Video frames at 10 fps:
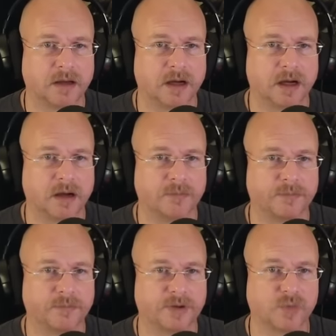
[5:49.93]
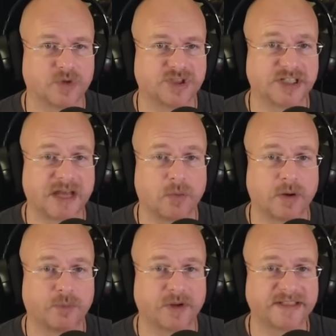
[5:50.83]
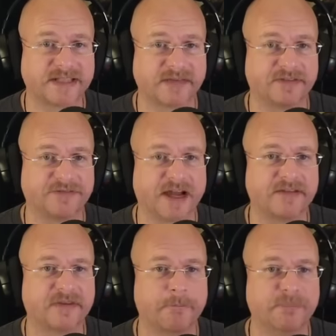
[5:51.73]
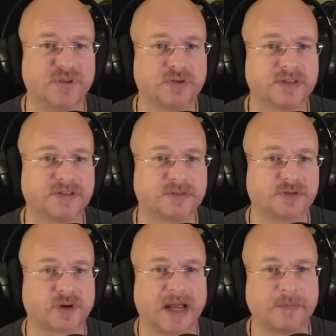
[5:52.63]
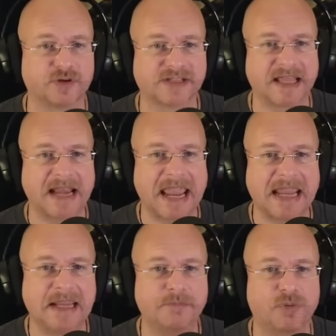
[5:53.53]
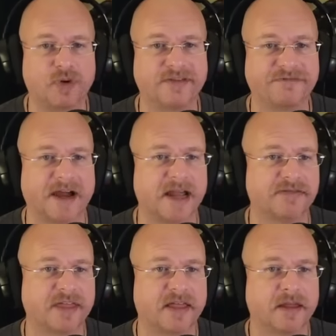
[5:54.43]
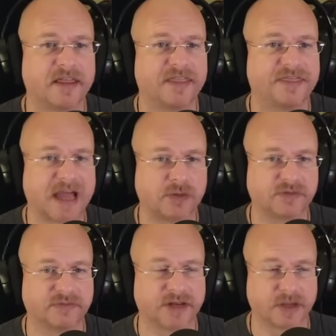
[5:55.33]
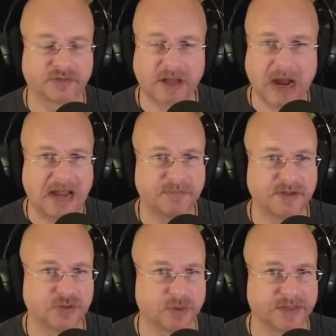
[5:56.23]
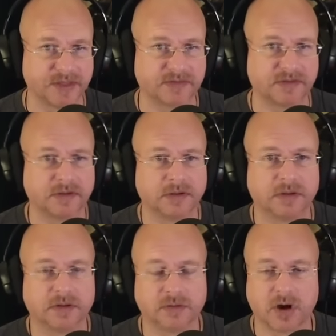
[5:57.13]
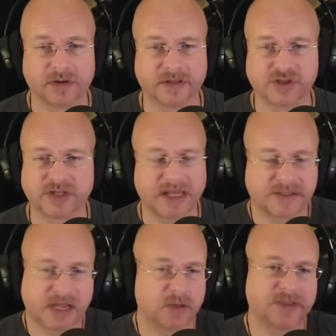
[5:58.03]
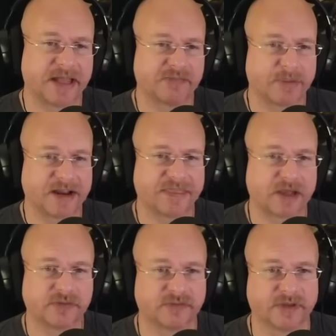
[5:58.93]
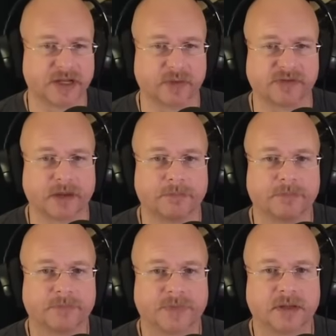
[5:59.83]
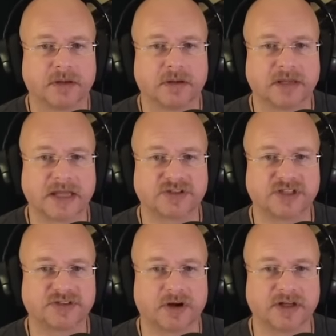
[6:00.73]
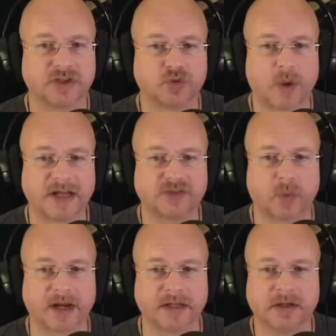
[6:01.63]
Um, but she's got 1.75 million subscribers and 8.5 thousand videos. Now I've been doing this longer than she has. I only have about a thousand videos up. Yeah, she started in 2020.